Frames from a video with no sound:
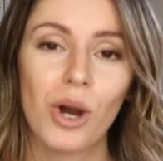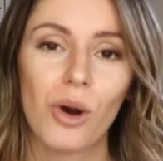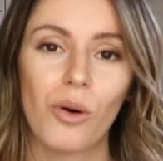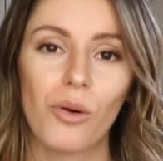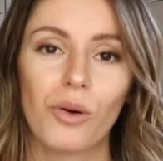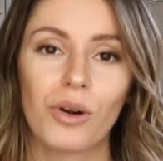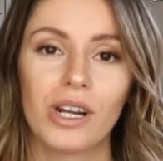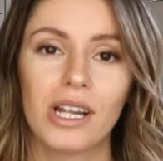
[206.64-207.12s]

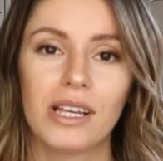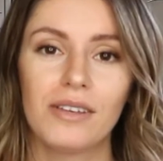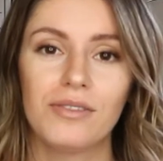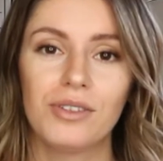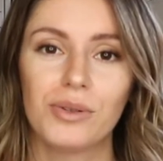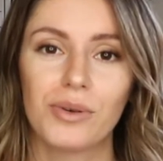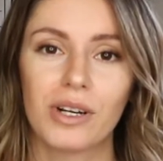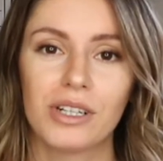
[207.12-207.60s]
or
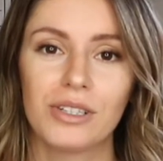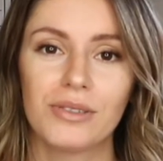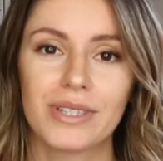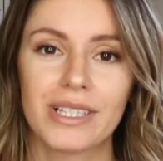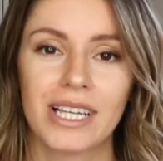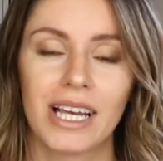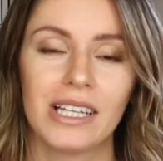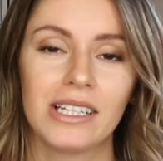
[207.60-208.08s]
if you are
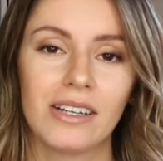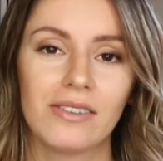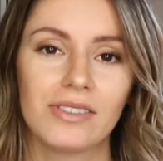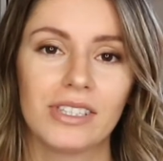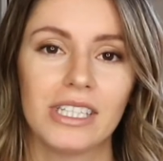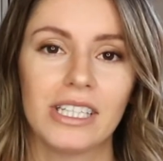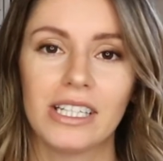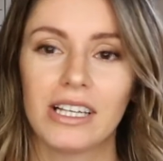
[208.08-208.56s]
using any
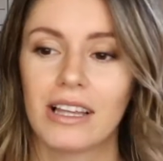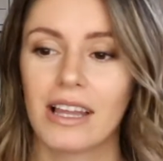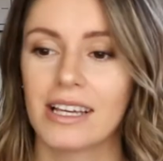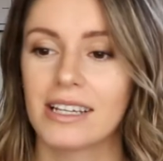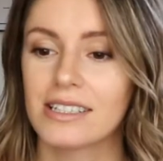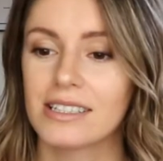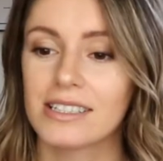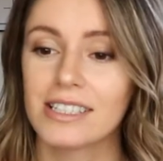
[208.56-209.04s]
of the
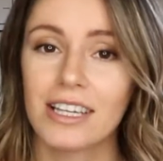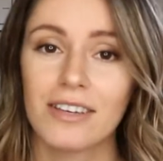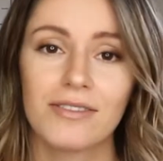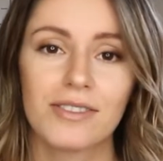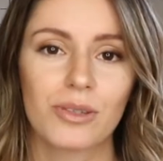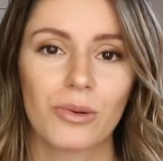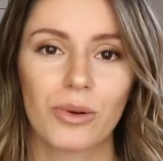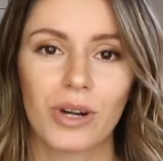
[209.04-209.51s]
like
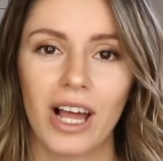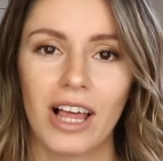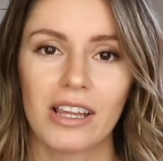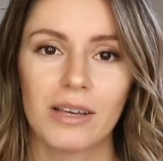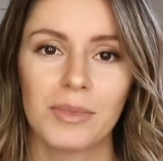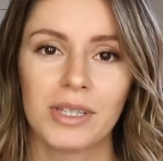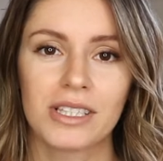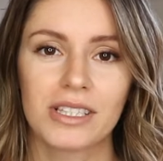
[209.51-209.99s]
GIFs or
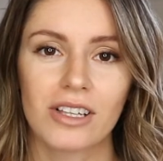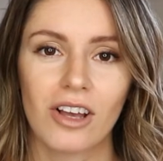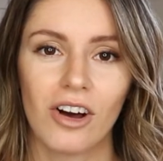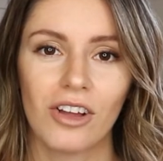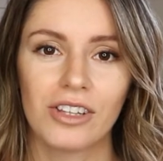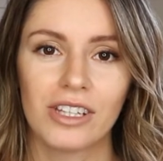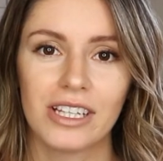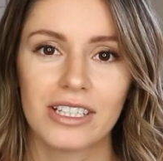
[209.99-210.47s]
elements
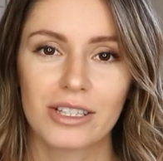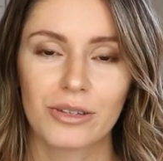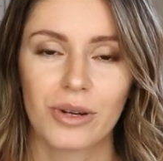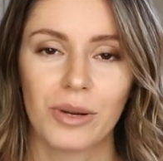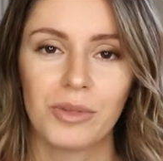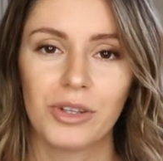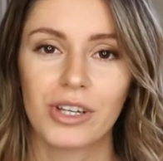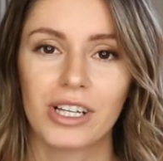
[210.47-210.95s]
on
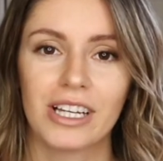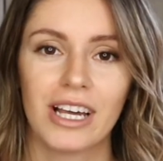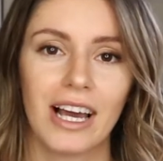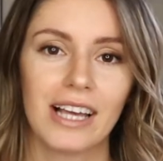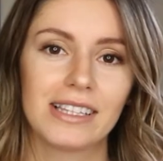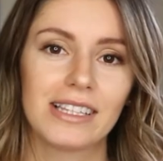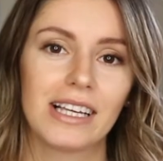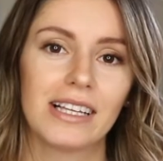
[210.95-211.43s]
Instagram, you can
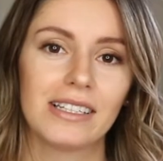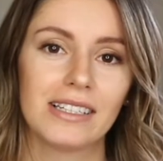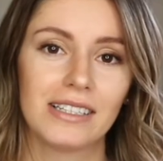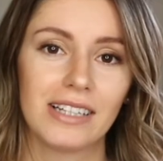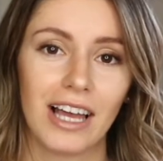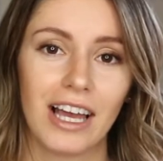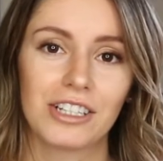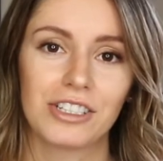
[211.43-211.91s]
hide that
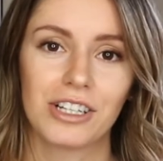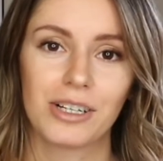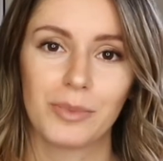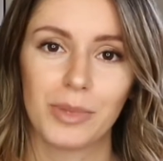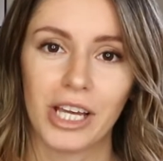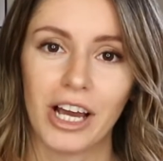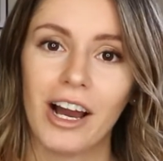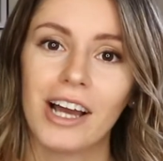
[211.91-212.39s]

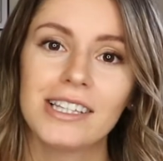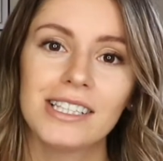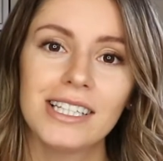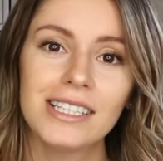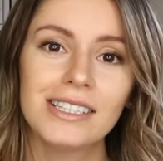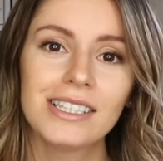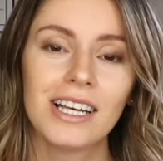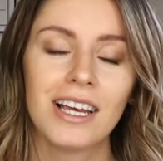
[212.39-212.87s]
hashtag behind
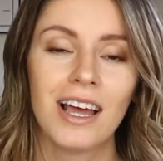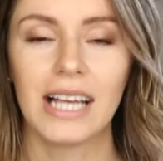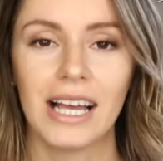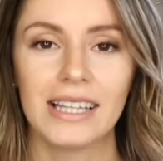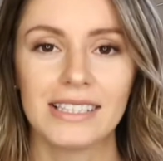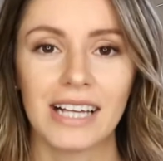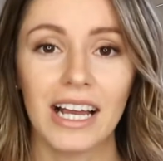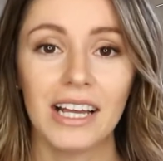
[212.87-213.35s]
it.
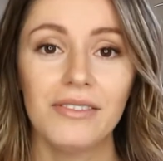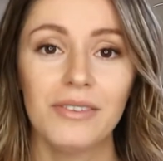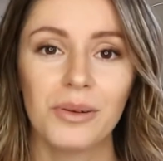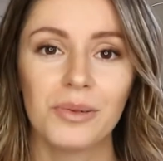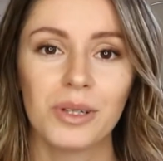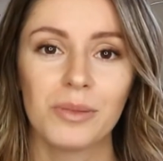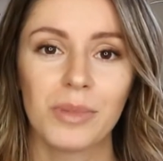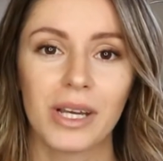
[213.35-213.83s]
And I have
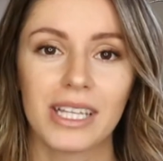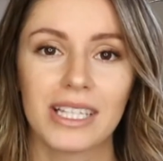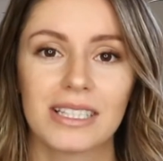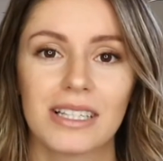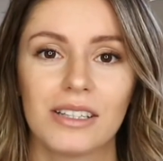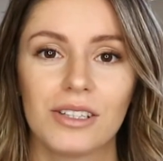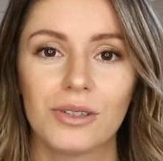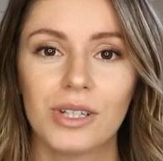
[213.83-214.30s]
found in my
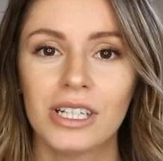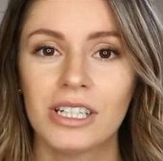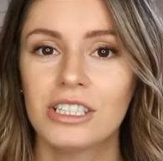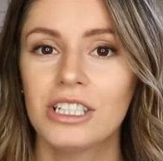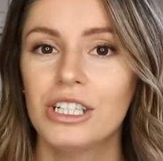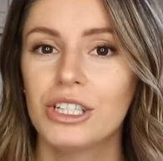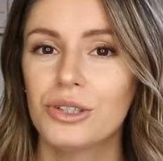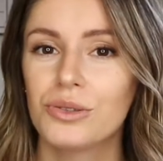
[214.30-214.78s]
case that you can
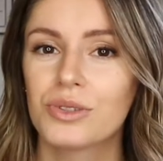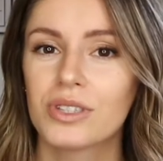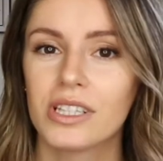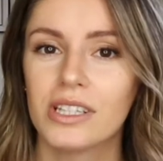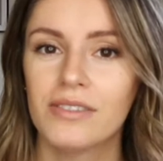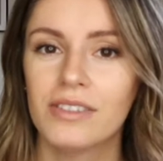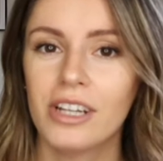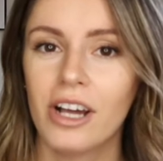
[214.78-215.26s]
actually use
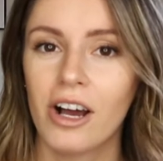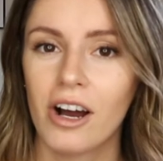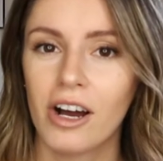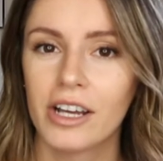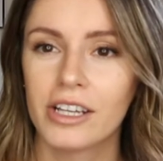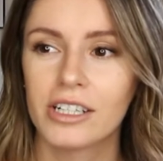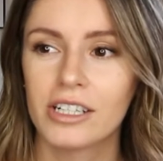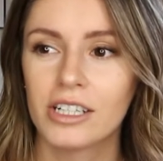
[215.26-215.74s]
even
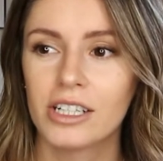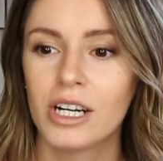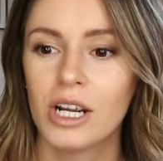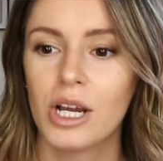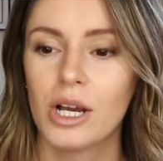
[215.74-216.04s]
higher